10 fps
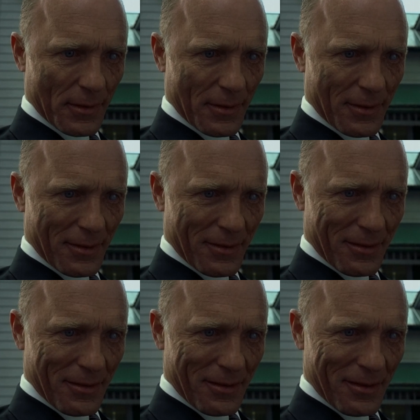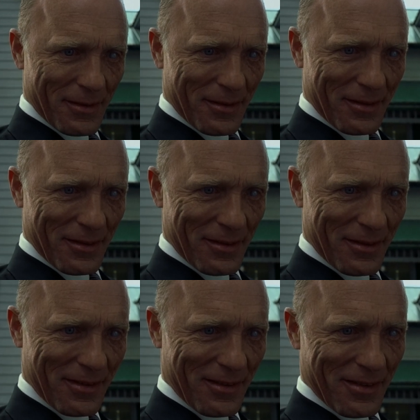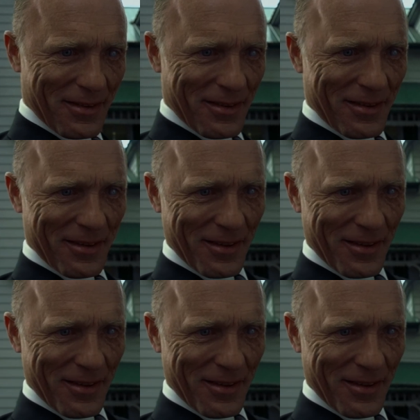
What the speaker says: (silence)